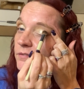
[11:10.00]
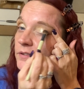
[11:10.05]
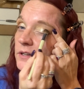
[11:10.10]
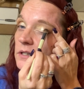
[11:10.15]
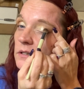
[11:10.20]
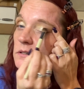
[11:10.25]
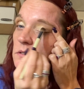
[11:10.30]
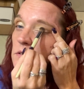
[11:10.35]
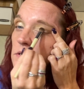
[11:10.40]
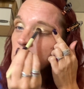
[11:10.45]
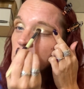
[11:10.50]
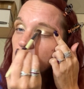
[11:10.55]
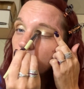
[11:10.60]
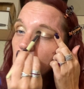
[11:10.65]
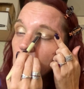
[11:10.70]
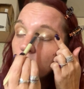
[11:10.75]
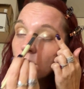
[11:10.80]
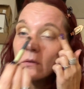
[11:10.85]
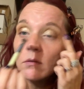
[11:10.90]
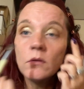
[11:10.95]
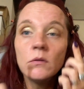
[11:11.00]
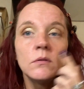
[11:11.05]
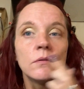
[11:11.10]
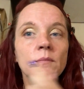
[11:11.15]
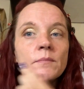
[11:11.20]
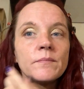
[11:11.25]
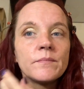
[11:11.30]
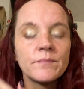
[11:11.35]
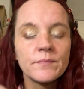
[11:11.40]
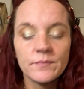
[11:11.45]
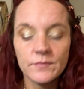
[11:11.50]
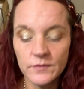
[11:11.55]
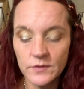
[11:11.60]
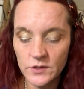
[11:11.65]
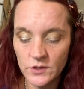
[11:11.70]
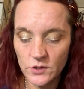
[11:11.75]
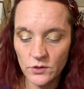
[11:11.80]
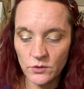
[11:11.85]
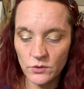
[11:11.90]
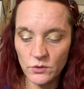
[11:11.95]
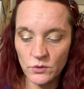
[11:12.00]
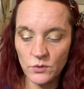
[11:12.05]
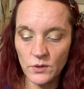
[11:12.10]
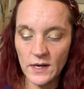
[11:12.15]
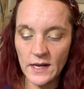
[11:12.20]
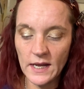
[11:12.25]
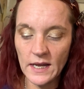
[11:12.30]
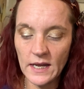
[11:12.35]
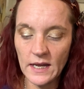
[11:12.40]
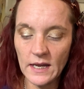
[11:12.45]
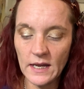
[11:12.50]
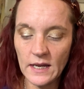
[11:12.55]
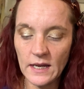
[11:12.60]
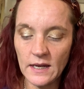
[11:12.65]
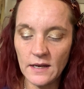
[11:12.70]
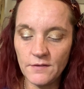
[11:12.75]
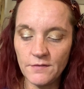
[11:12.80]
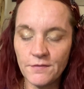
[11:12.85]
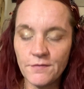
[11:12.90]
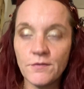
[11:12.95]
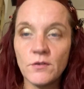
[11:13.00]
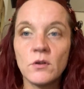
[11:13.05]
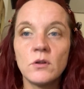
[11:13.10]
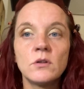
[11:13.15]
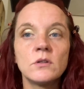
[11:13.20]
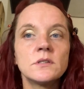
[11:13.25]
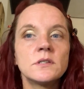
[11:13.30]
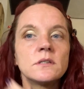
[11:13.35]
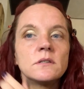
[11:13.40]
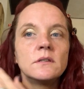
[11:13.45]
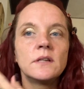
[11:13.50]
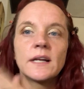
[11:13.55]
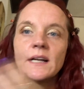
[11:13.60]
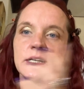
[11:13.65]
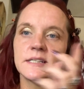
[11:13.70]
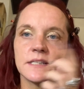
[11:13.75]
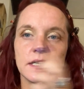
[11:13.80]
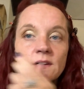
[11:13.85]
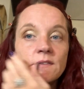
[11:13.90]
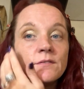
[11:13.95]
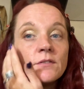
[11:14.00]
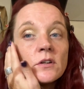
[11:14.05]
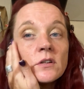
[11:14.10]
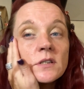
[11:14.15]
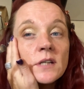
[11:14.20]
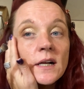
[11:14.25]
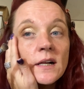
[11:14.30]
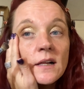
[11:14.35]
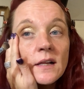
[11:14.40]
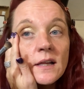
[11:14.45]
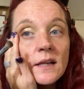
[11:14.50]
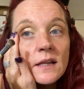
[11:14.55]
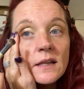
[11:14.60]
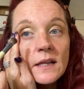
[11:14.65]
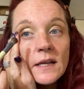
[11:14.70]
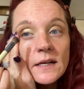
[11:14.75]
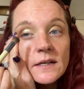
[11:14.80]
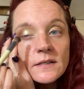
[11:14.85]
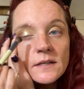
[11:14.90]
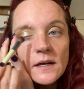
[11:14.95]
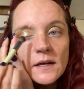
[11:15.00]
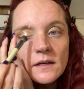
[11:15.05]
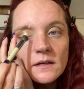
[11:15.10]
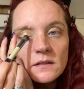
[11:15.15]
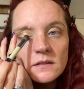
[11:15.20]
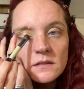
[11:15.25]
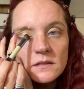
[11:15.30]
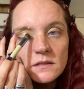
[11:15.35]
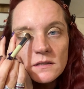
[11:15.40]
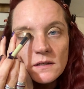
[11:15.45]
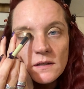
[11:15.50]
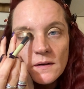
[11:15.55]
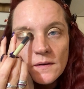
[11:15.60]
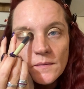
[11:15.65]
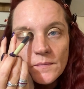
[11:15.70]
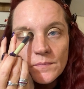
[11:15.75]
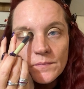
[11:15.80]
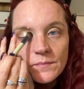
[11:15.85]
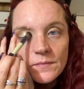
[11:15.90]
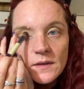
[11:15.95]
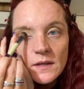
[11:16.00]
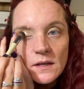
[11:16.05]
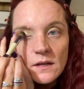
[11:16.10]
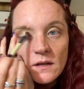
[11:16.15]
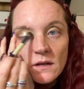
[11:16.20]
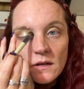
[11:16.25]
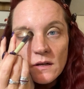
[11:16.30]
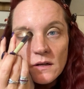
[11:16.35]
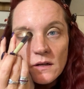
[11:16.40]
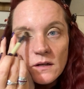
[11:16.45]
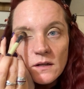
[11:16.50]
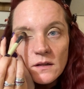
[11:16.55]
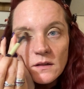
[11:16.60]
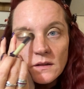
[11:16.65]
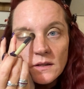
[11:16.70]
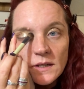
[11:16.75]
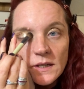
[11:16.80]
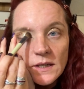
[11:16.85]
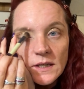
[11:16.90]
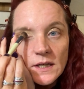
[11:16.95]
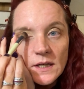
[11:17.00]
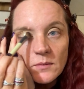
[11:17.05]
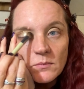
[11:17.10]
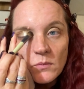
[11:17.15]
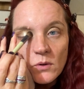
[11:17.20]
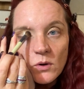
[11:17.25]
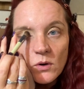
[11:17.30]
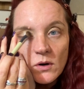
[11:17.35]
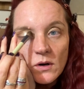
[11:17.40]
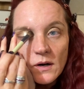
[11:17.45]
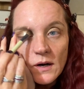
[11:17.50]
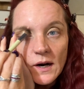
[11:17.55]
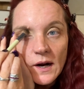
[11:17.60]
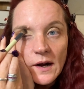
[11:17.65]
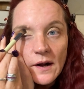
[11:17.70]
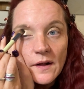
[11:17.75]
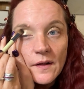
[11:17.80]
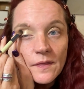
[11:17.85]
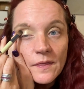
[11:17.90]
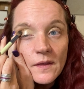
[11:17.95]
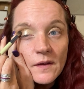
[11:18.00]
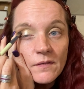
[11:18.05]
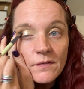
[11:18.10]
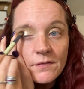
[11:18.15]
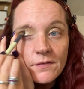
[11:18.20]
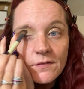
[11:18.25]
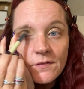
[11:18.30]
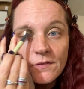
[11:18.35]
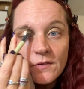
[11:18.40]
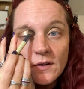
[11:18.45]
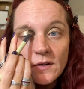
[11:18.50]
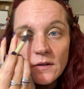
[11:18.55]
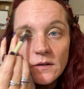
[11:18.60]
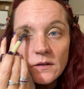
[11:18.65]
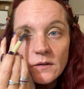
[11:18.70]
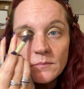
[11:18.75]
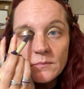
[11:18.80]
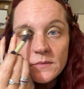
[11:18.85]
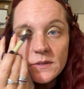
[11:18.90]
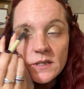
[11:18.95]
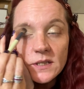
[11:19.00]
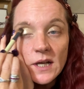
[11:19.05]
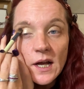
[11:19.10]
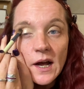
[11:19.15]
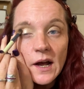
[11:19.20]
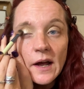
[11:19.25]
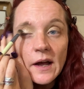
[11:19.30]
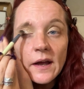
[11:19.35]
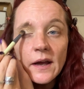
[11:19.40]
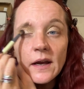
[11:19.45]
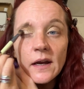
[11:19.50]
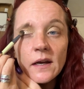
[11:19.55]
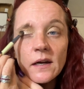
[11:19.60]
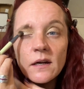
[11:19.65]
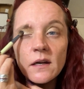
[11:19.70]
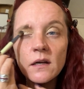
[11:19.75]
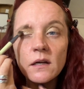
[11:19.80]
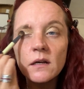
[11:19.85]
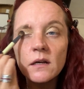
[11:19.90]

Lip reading: feels to you, to a full, like I said, full towelly latex, leaning more on the firm side.